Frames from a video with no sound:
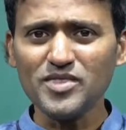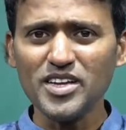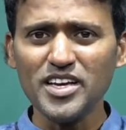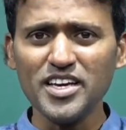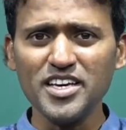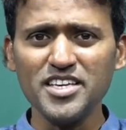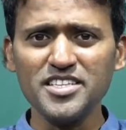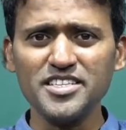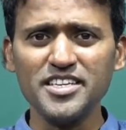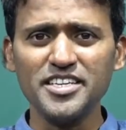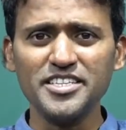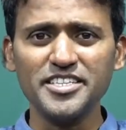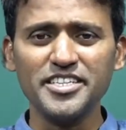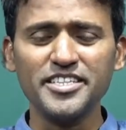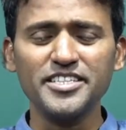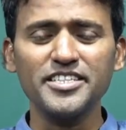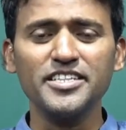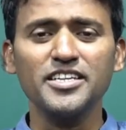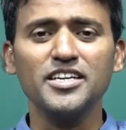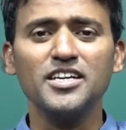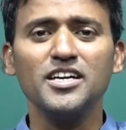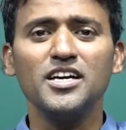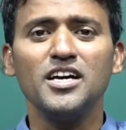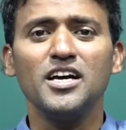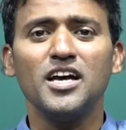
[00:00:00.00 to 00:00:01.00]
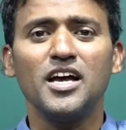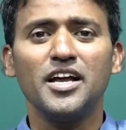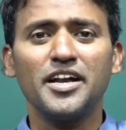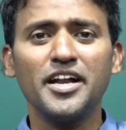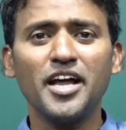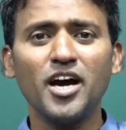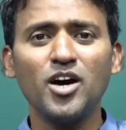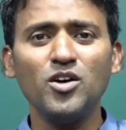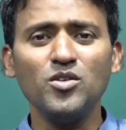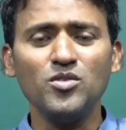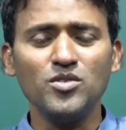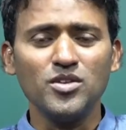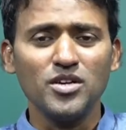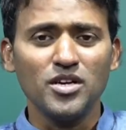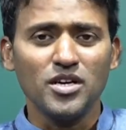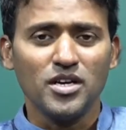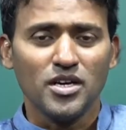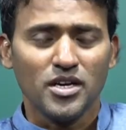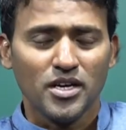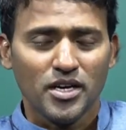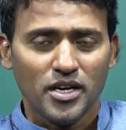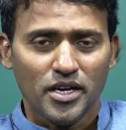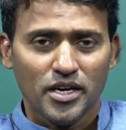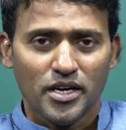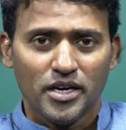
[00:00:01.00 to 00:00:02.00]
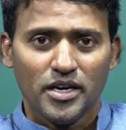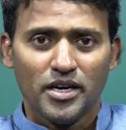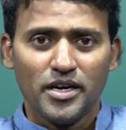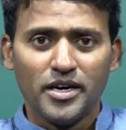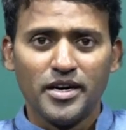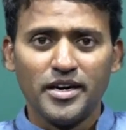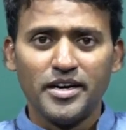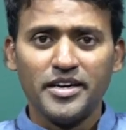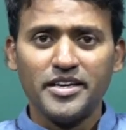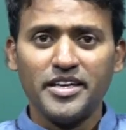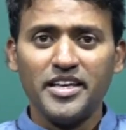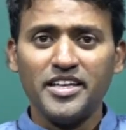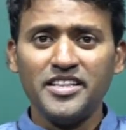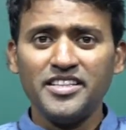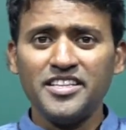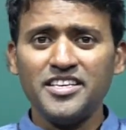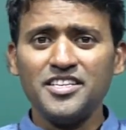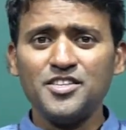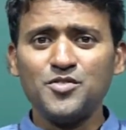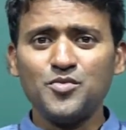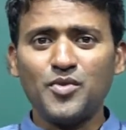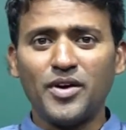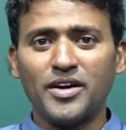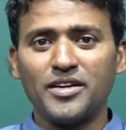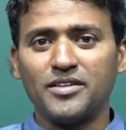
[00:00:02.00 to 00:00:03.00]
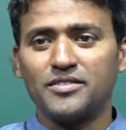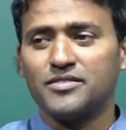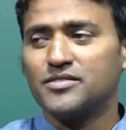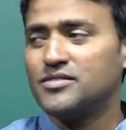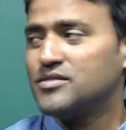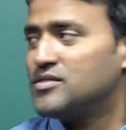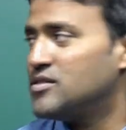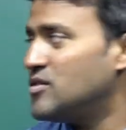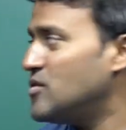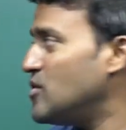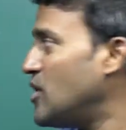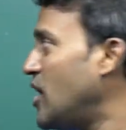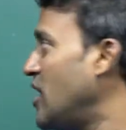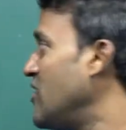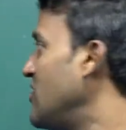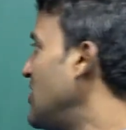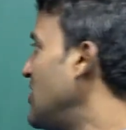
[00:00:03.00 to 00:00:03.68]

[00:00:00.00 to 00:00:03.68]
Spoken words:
isn't it? Now in this one I